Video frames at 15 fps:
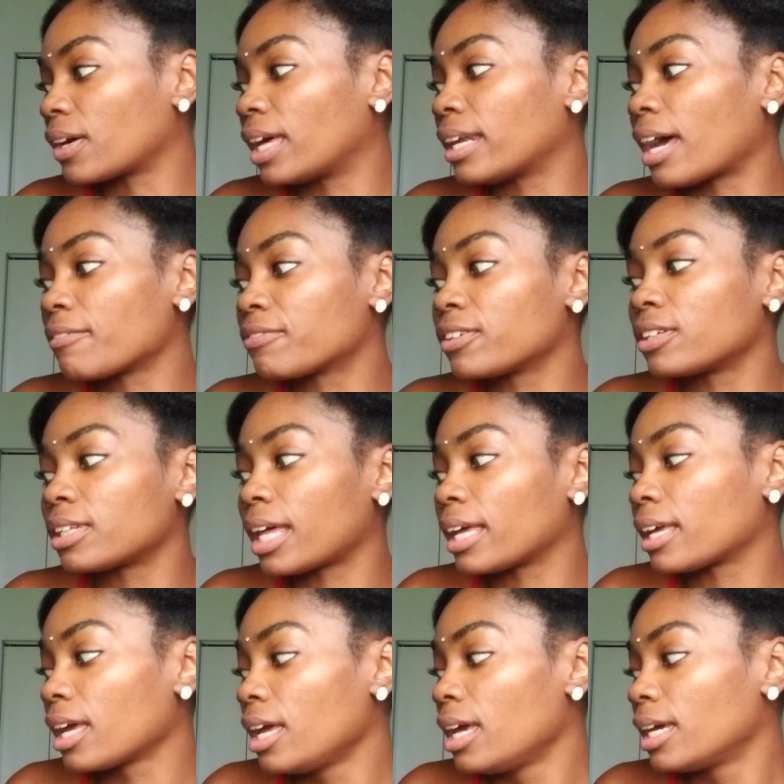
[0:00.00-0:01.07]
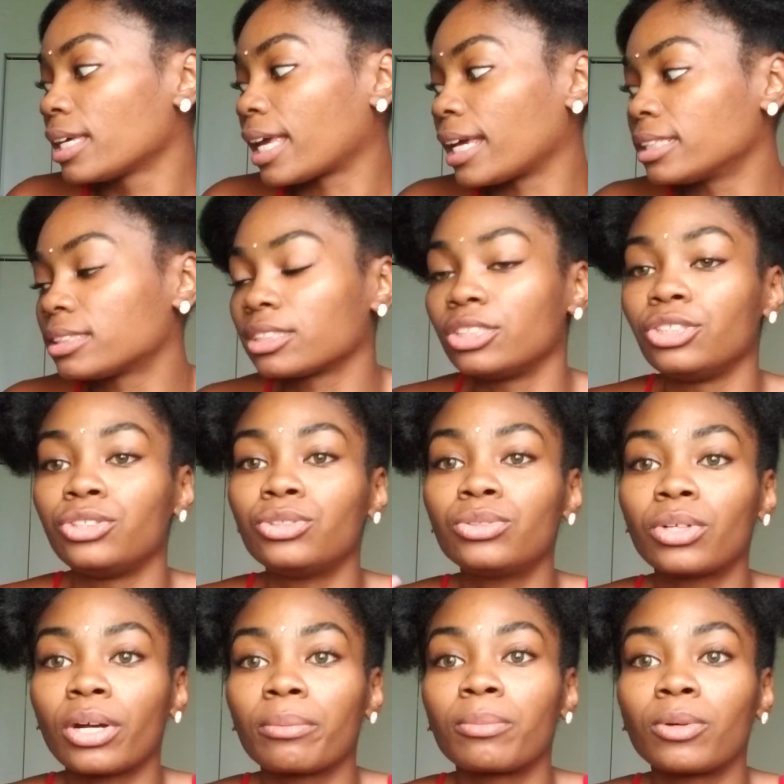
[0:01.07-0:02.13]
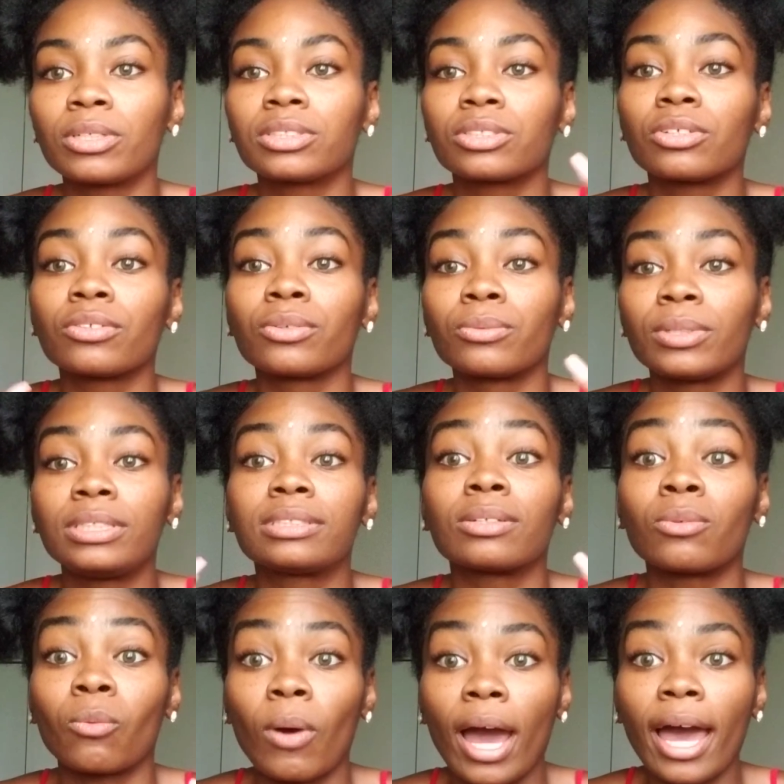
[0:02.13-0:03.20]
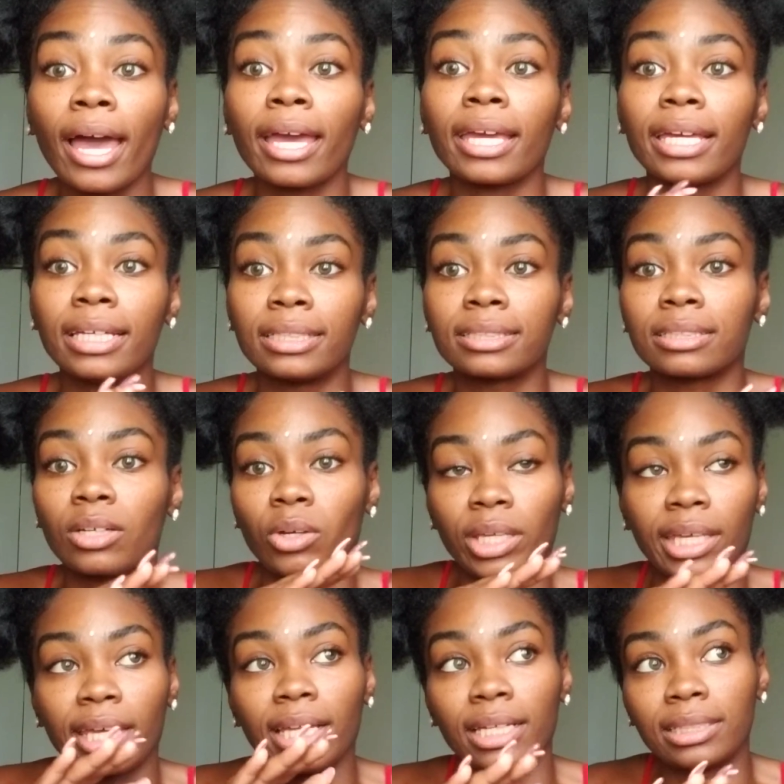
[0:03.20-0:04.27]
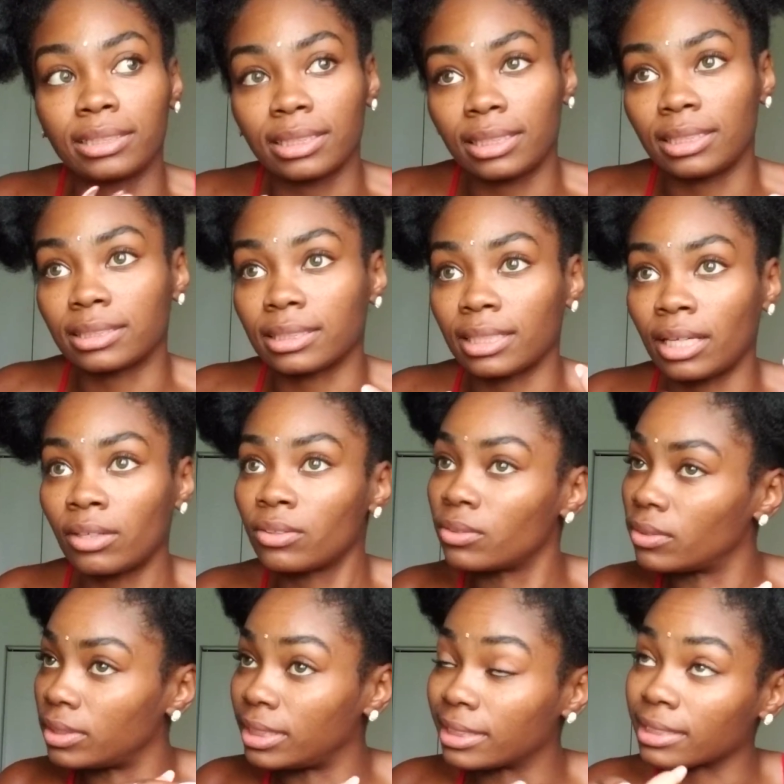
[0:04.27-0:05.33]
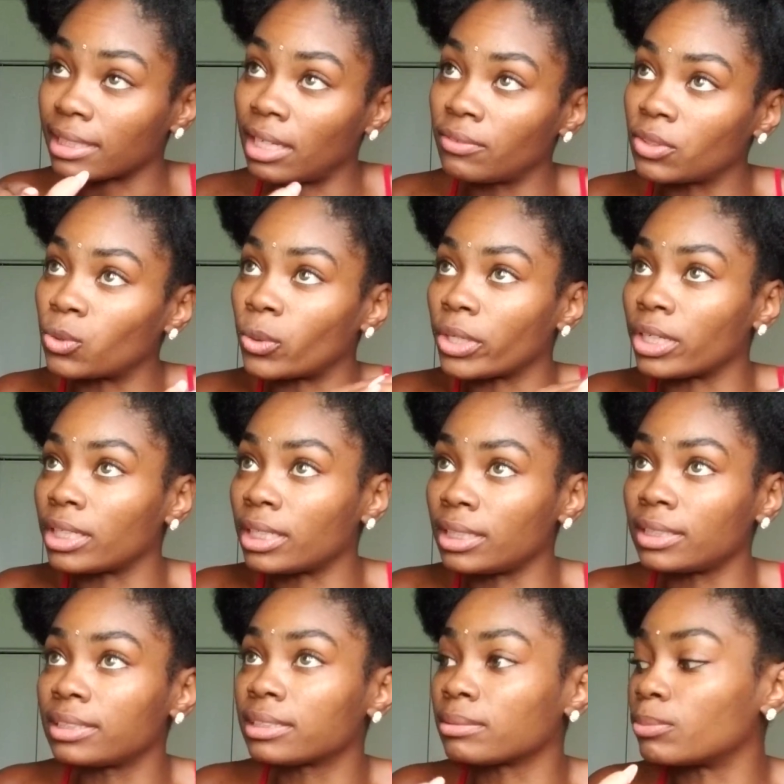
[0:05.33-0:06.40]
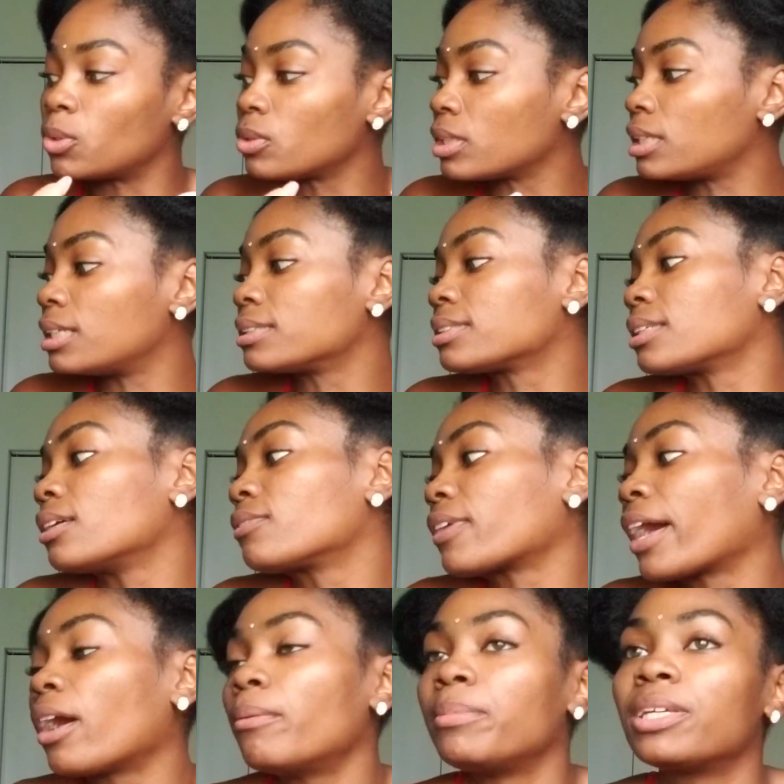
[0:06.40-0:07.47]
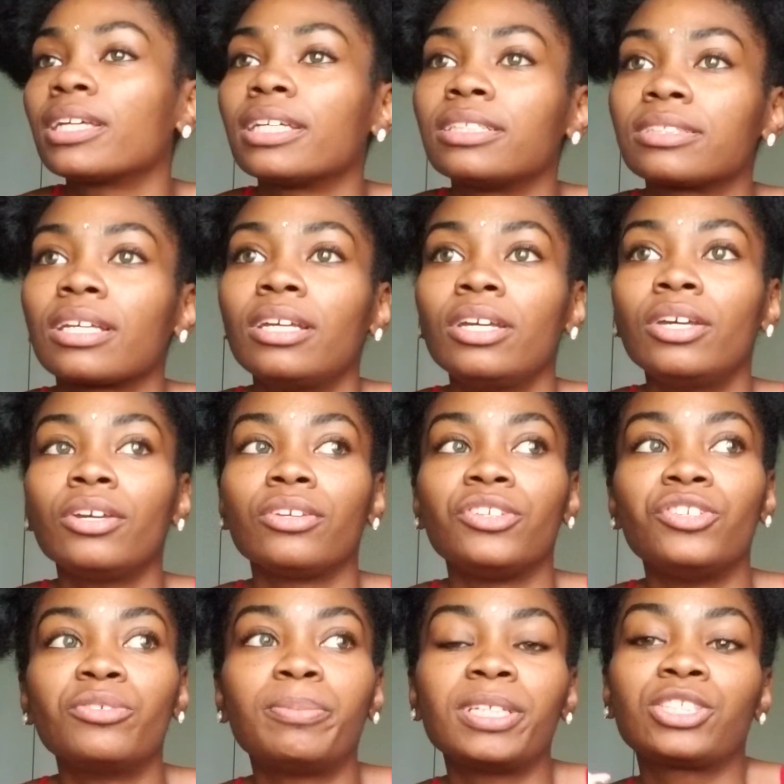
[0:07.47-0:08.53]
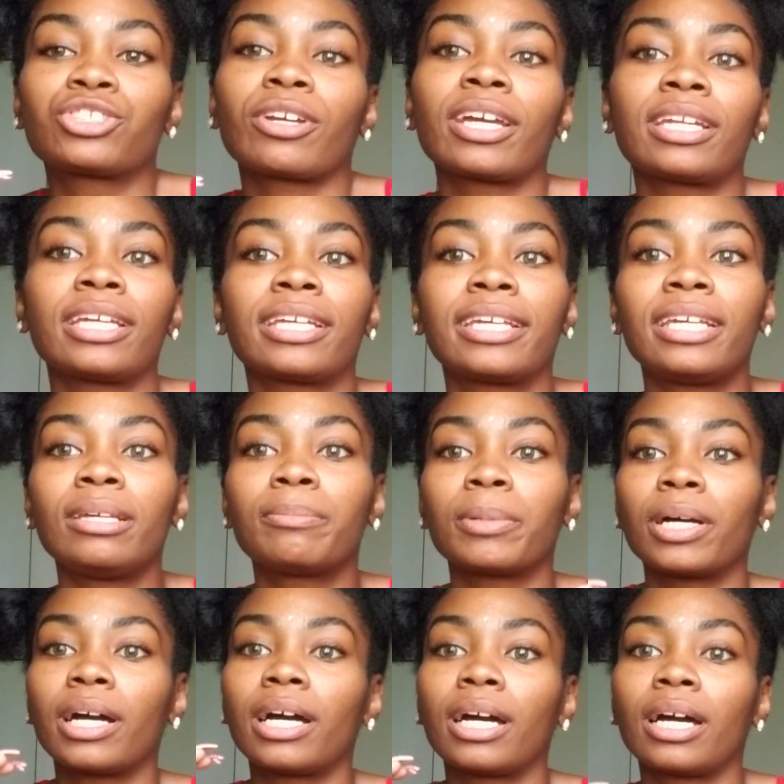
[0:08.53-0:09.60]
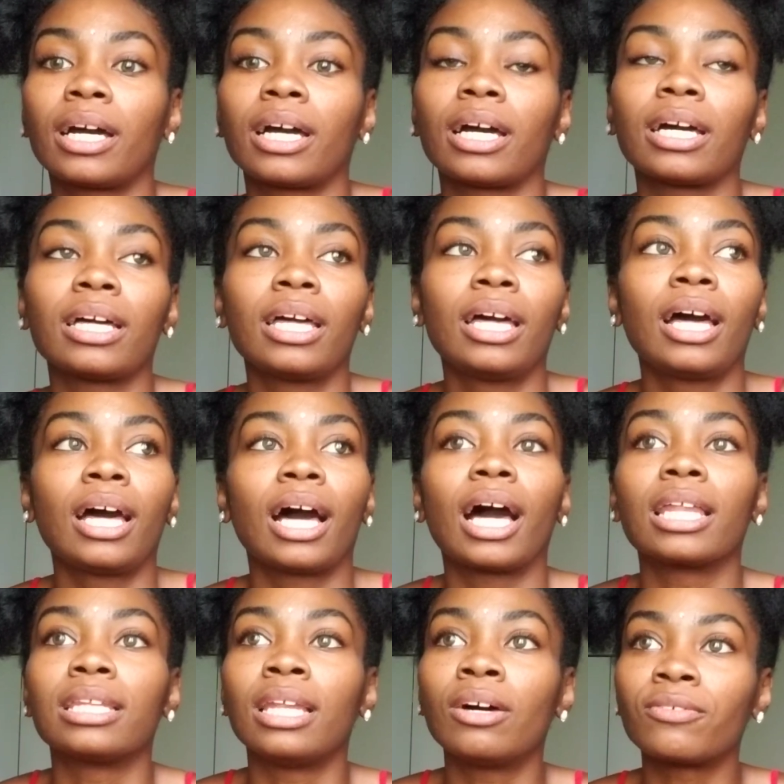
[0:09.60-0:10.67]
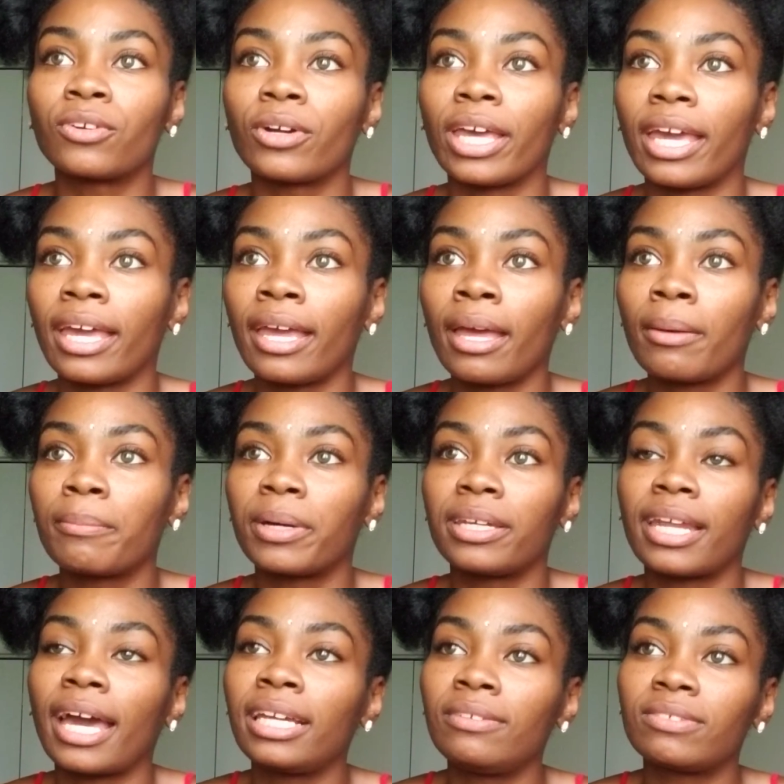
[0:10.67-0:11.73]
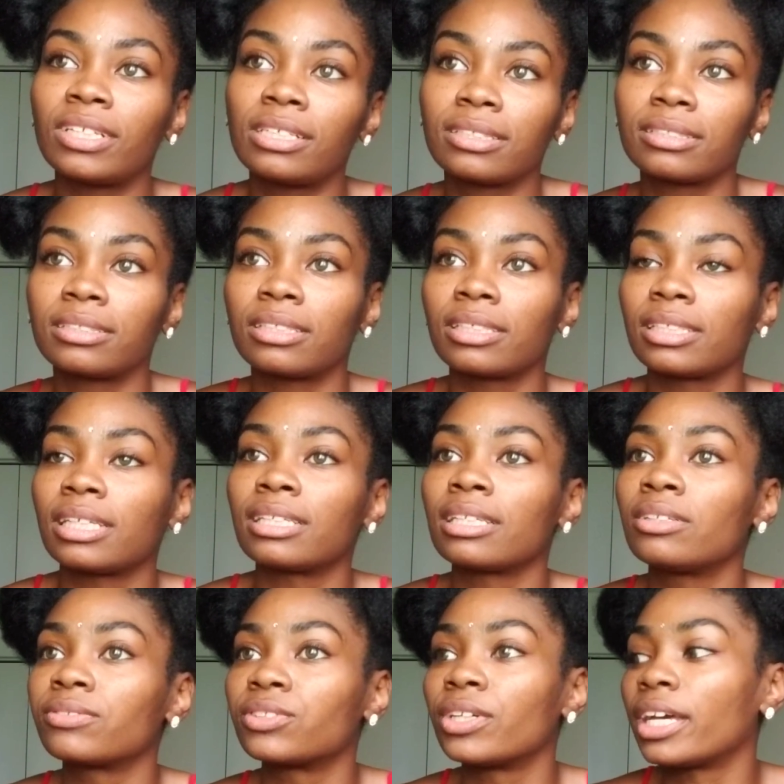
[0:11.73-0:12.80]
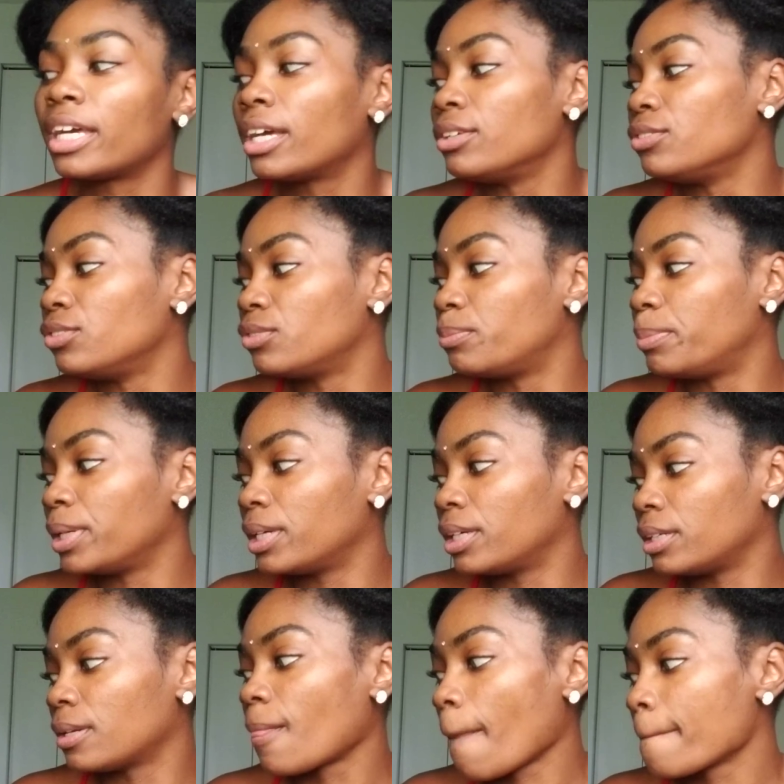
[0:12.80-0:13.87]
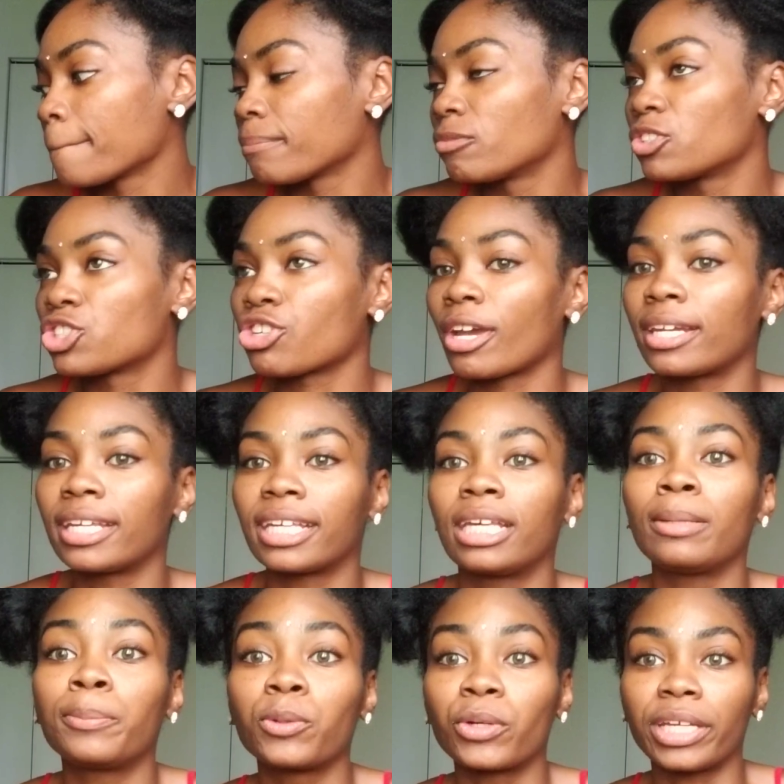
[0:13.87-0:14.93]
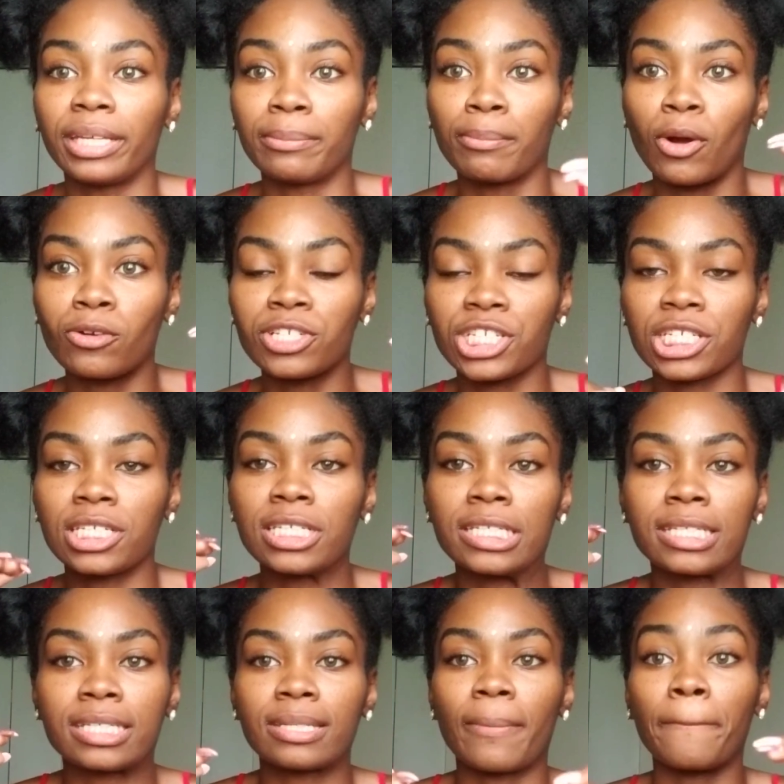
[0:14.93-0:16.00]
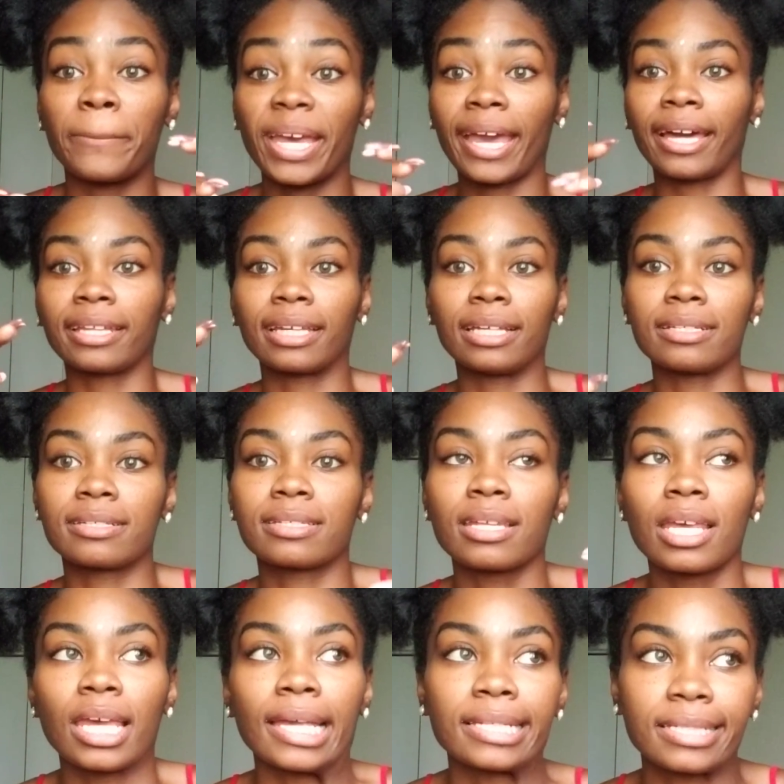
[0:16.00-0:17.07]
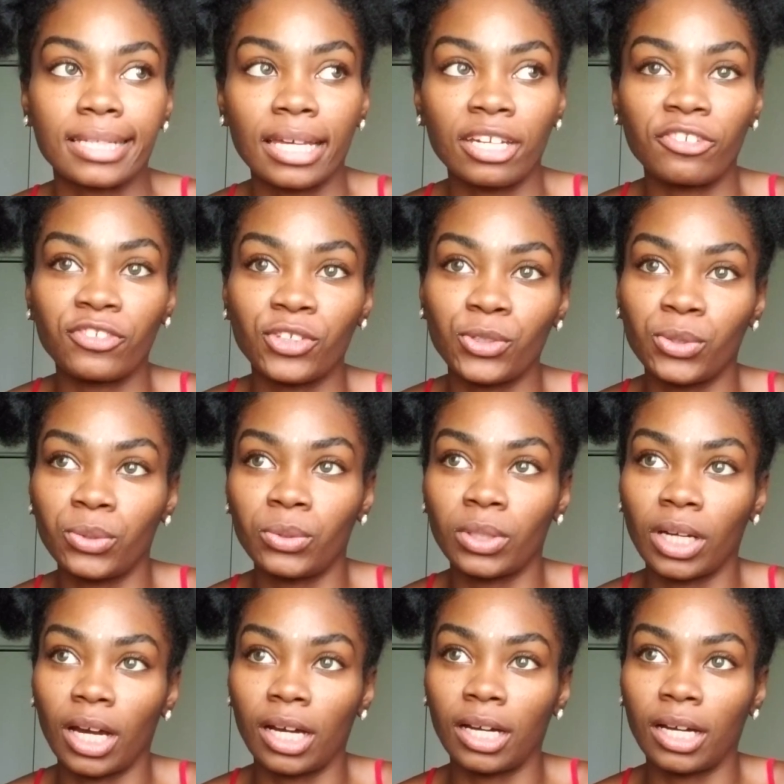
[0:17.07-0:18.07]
And I feel like Cancer, you are more so the reason why it's getting to this level where it is smoothing itself out, because you've been trying to keep a level head, but not even necessarily a level head. You've been trying to keep your emotions balanced instead of you